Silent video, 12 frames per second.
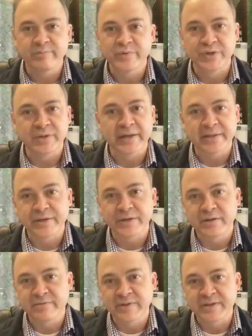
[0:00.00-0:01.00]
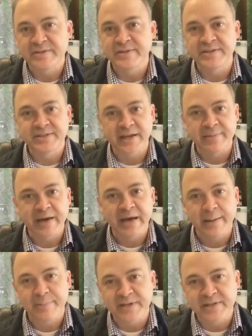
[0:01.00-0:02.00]
good likelihood of the same
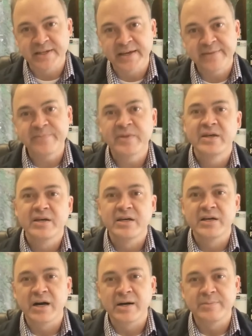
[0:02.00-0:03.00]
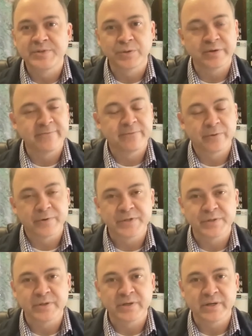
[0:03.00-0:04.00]
happening today. So looking forward
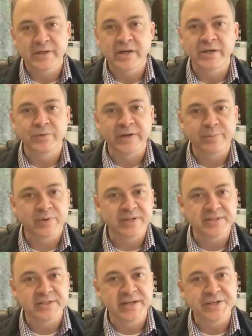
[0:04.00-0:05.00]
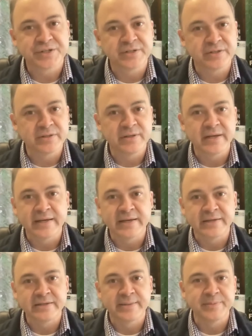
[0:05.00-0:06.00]
to a great presentation
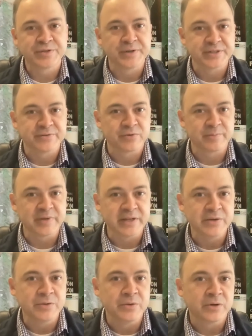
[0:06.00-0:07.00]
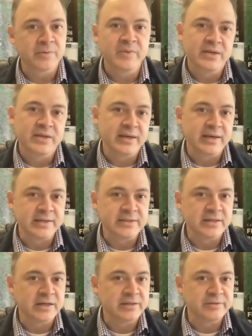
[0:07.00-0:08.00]
and demonstration from Igor, and
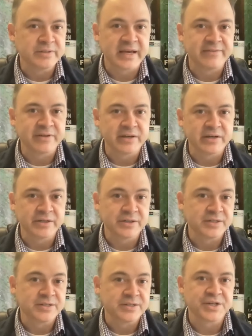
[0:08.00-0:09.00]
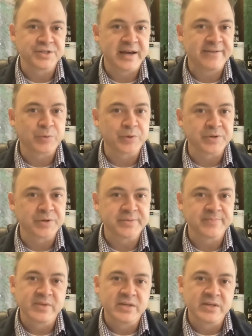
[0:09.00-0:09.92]
just having a good discussion afterwards.